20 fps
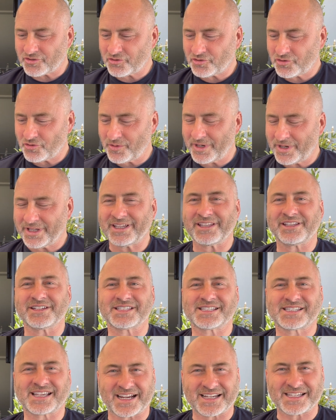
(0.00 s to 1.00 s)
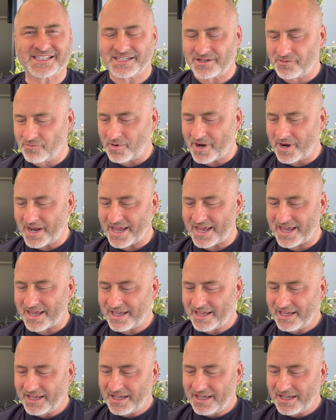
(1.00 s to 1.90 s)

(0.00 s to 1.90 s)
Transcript: to do it in a sexy way,